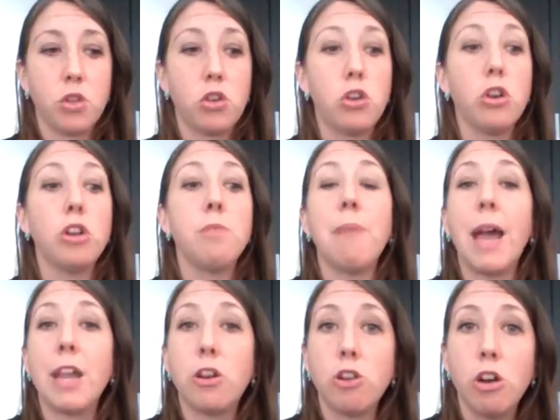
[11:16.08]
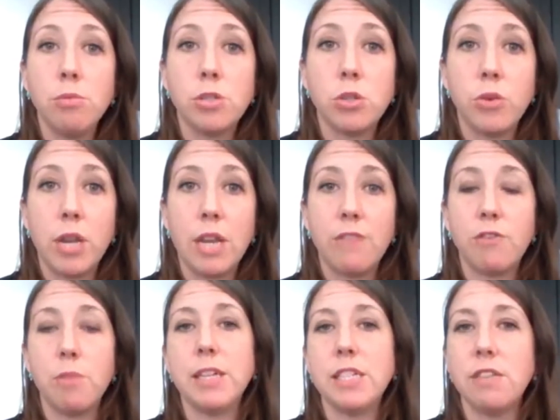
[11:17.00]
Good microbes, so eating
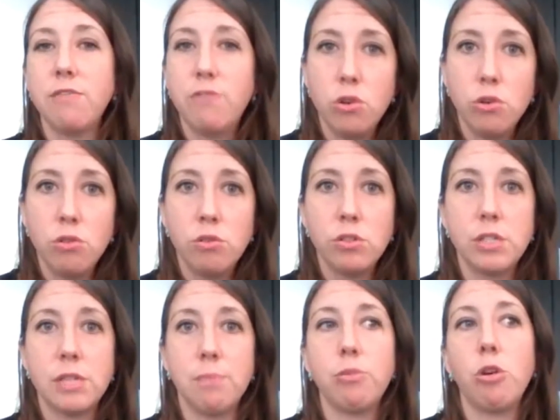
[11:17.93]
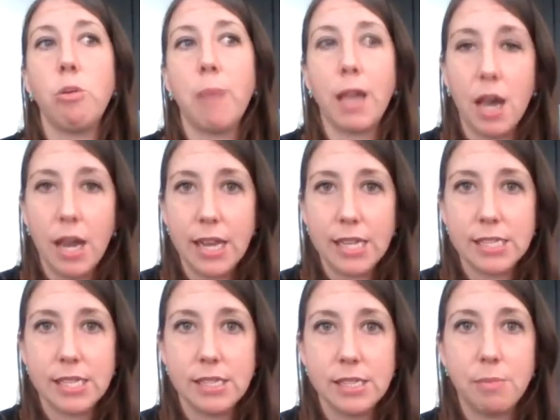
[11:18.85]
fermented foods and probiotics
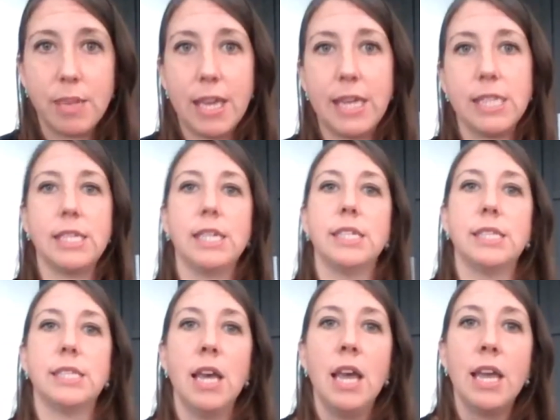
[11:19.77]
in some cases,